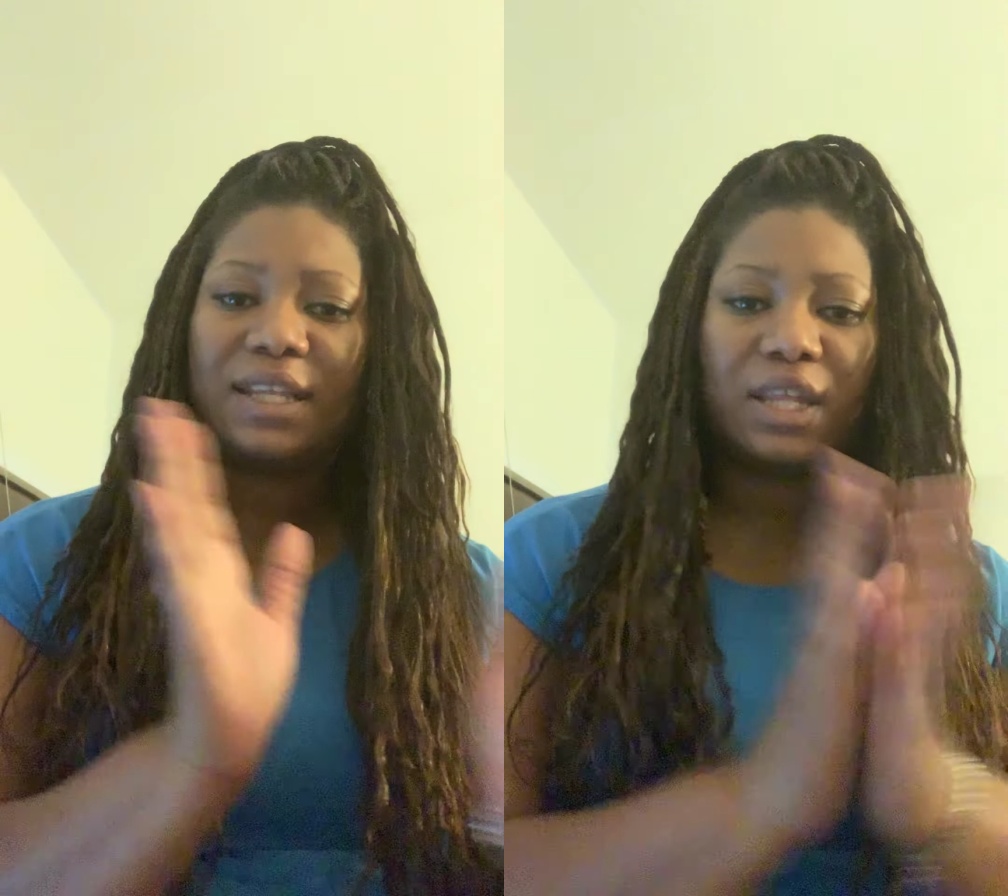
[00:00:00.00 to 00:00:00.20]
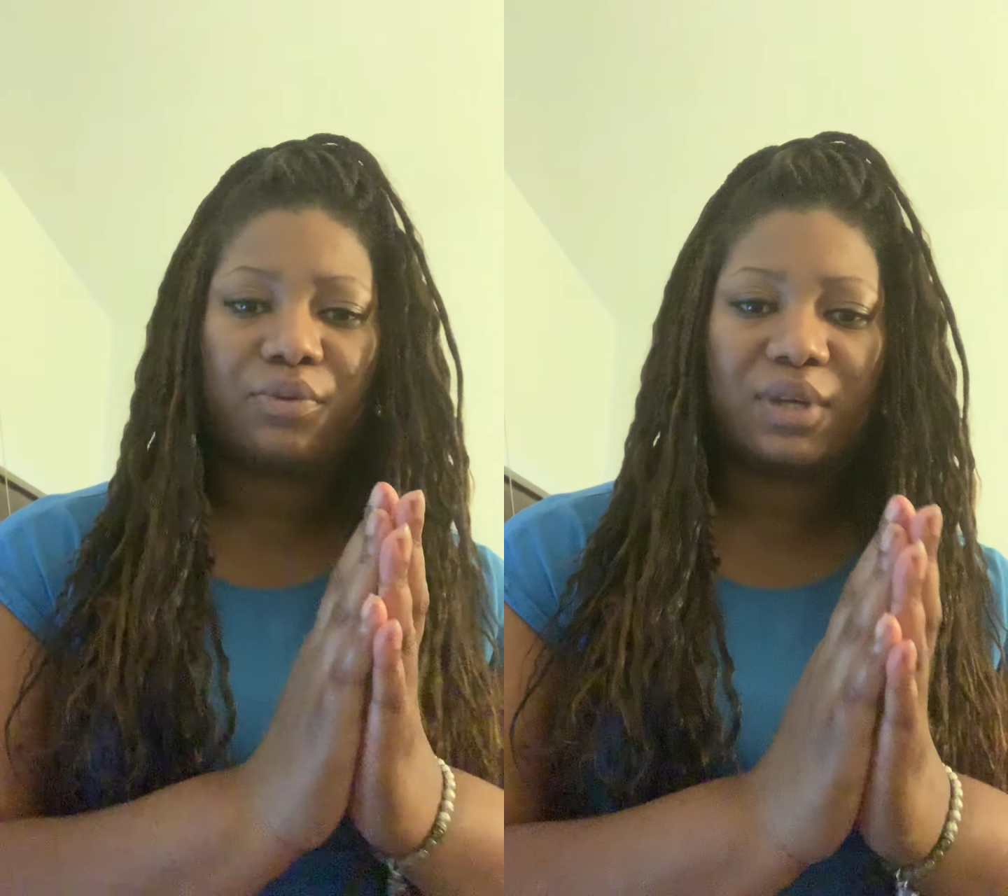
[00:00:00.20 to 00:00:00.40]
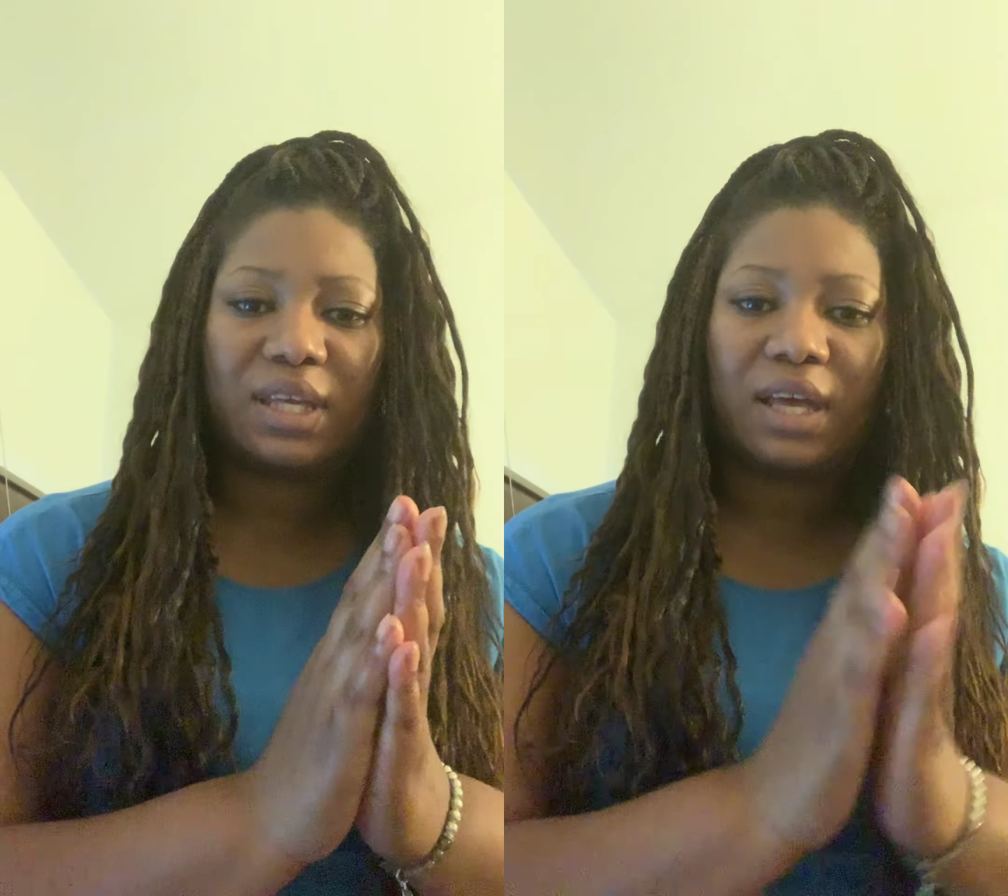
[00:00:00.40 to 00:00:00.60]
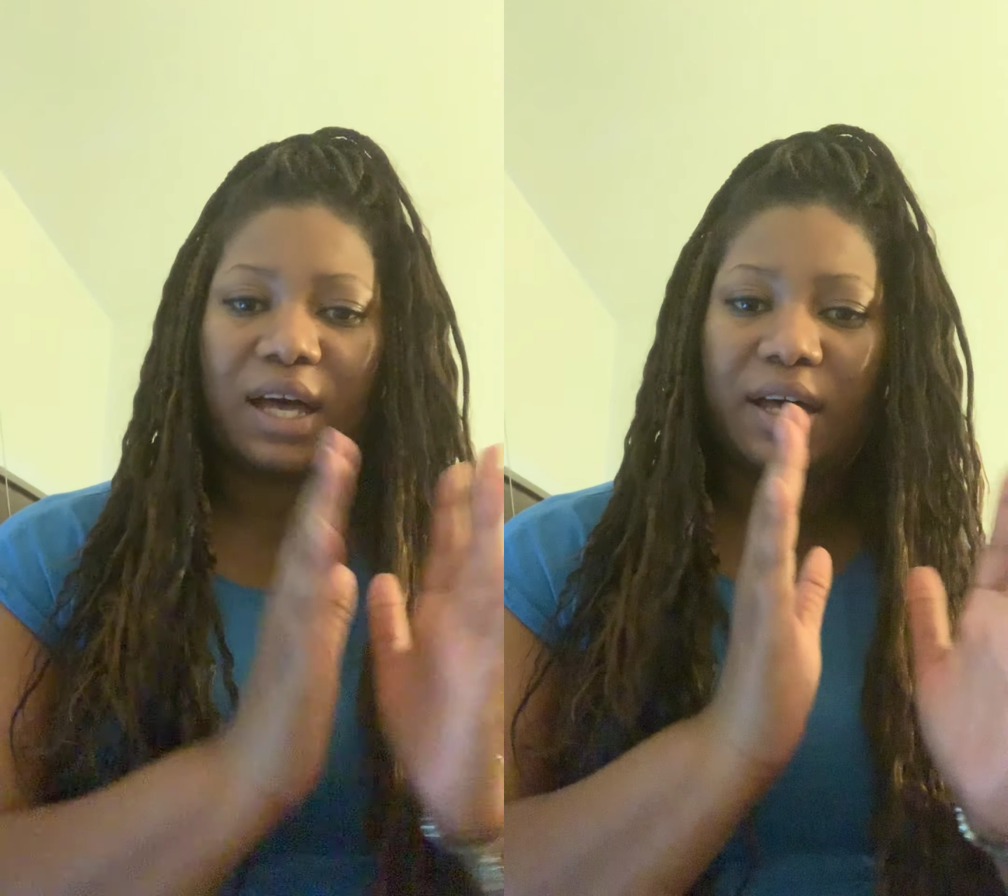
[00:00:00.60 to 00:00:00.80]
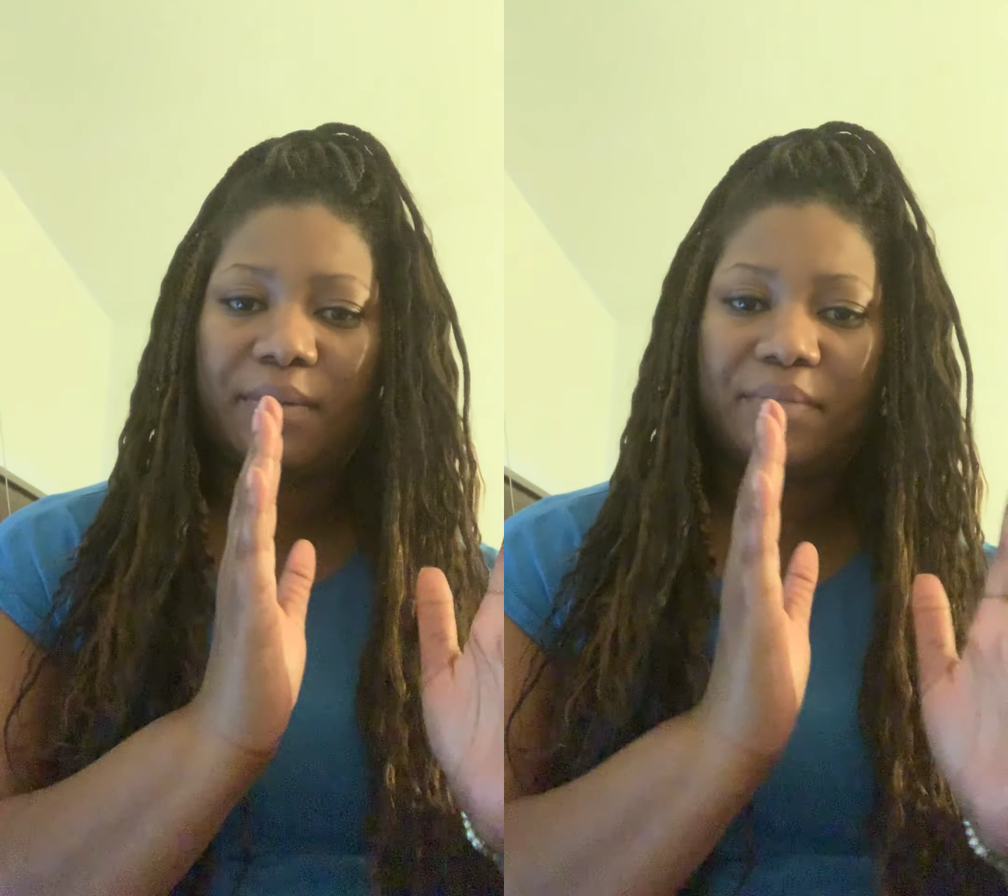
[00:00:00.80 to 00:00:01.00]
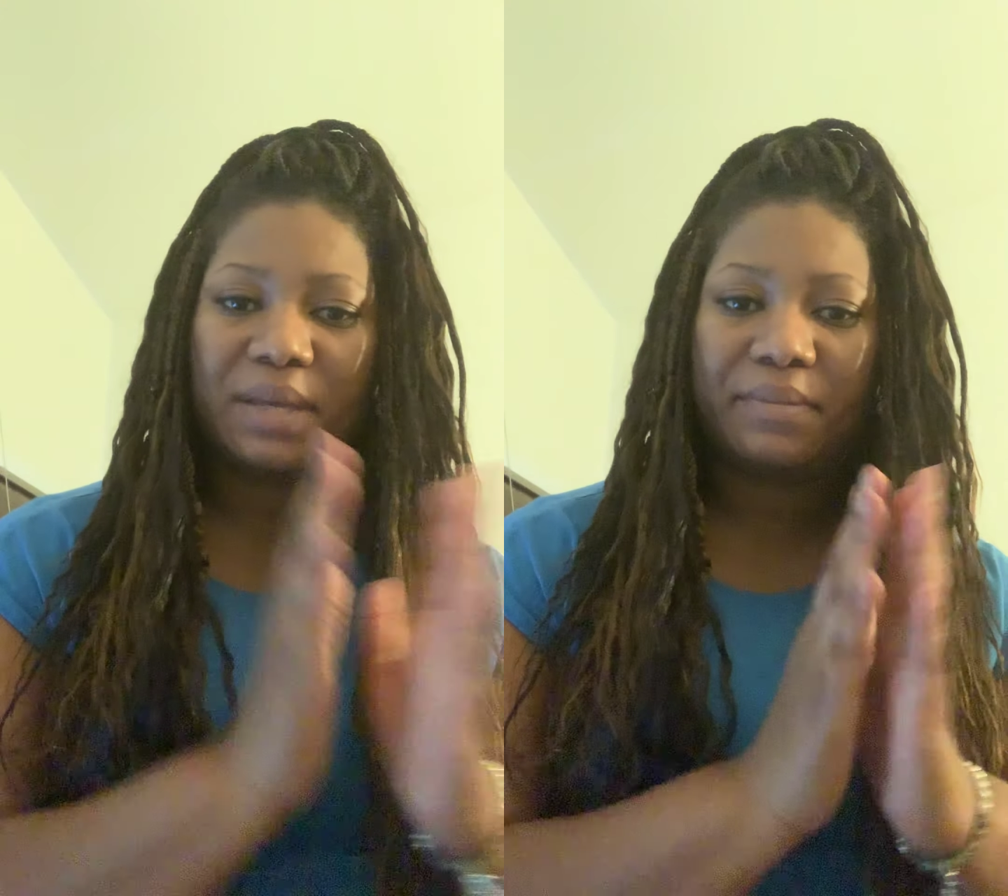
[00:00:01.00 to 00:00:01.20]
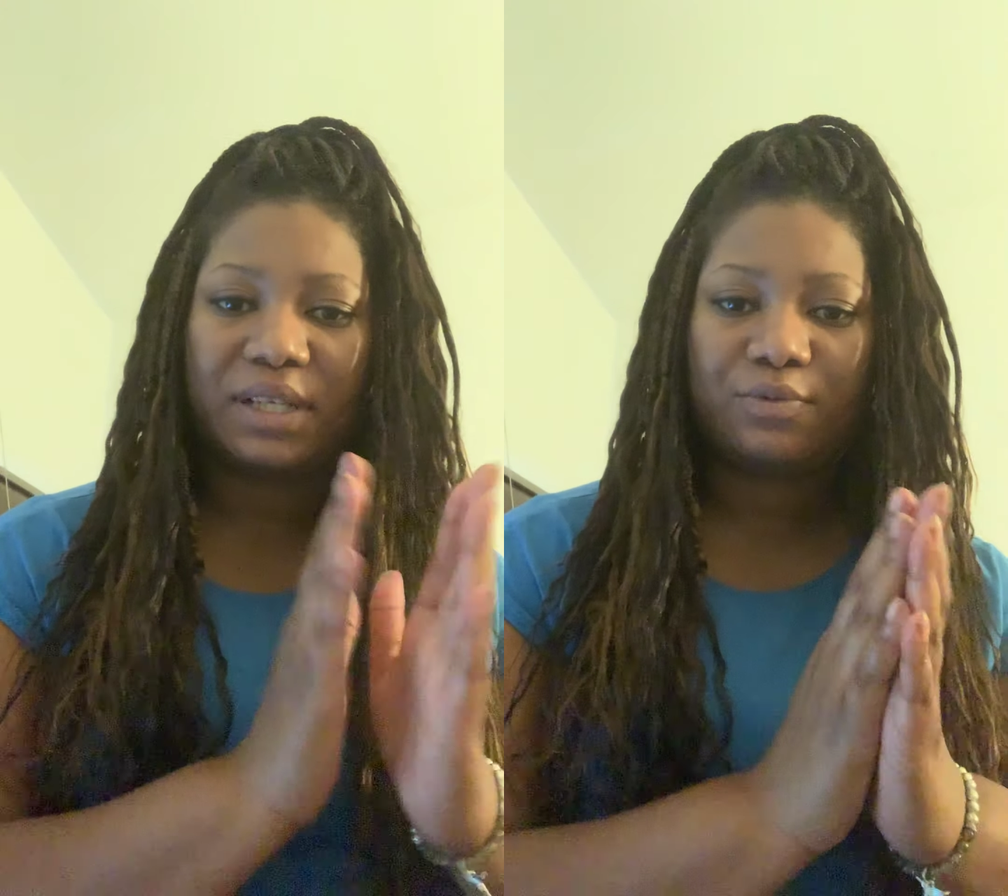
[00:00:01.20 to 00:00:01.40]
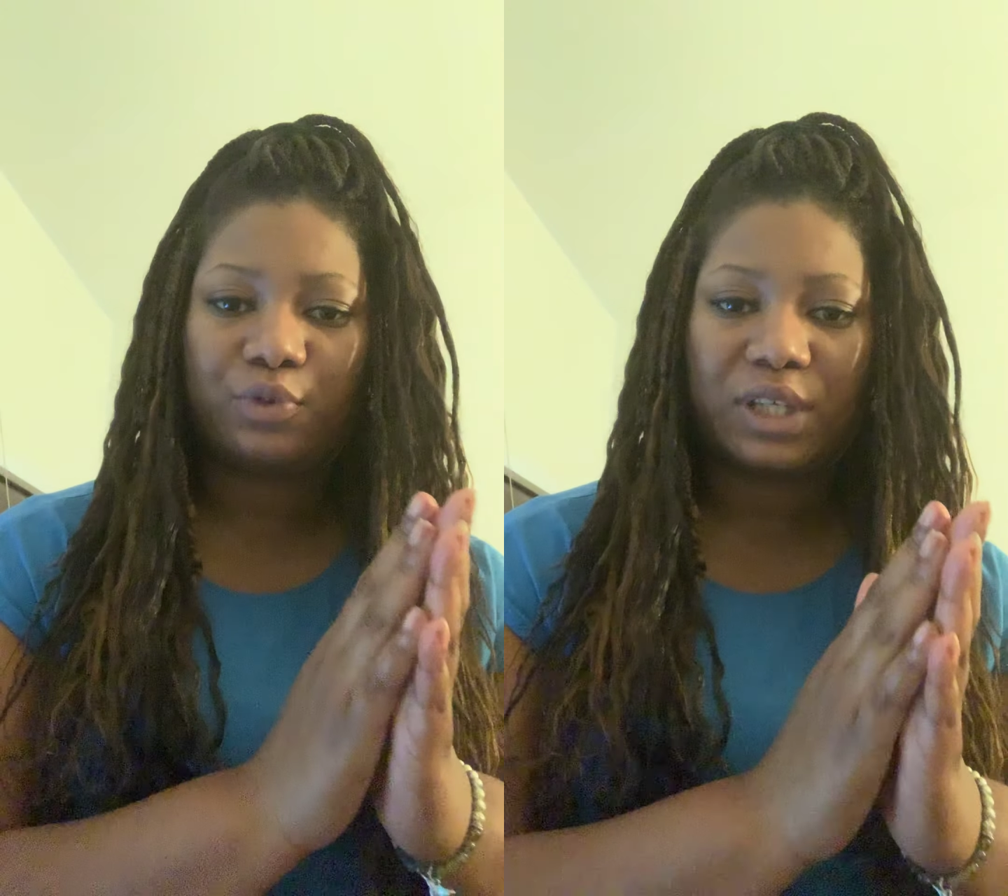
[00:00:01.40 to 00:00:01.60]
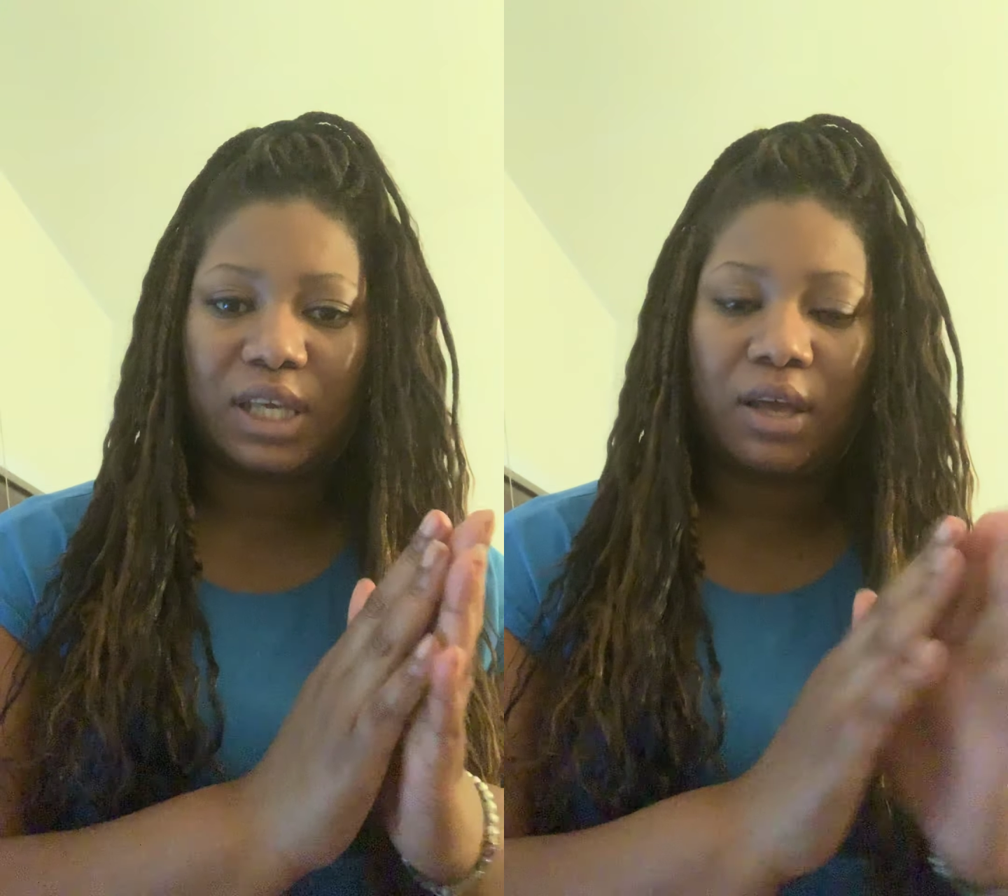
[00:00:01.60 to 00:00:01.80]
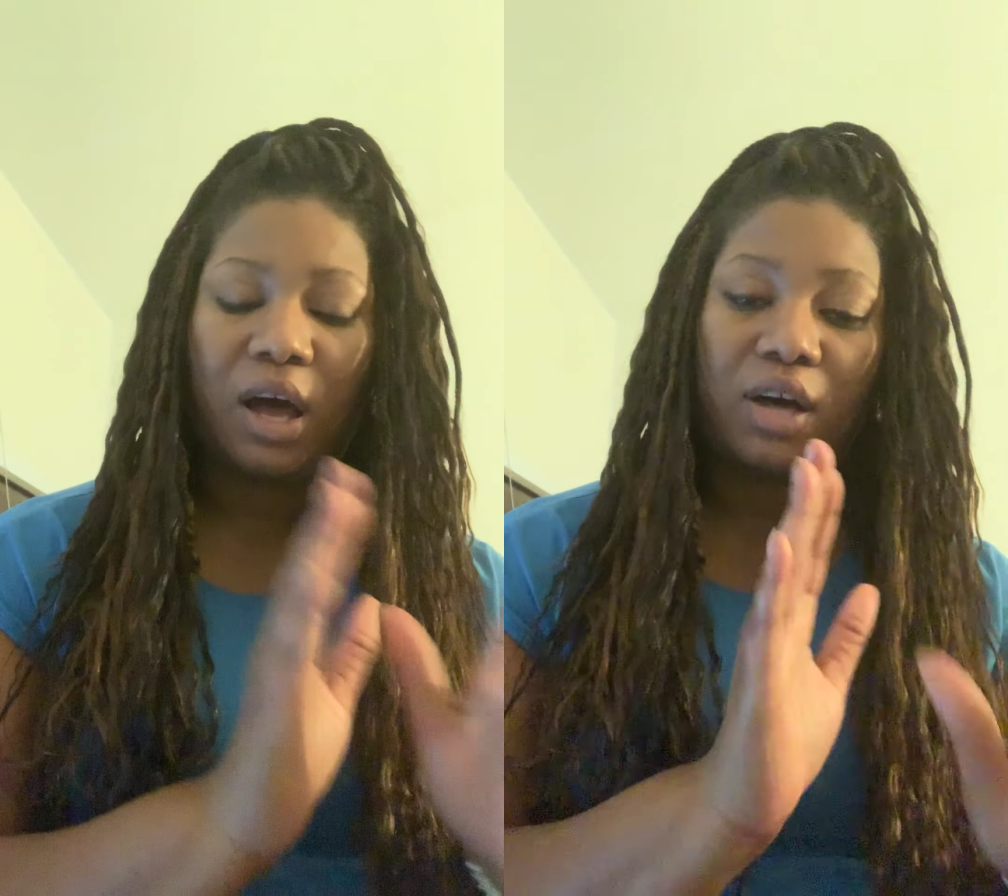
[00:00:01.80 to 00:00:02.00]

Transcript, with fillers: another reading, a mid-month reading.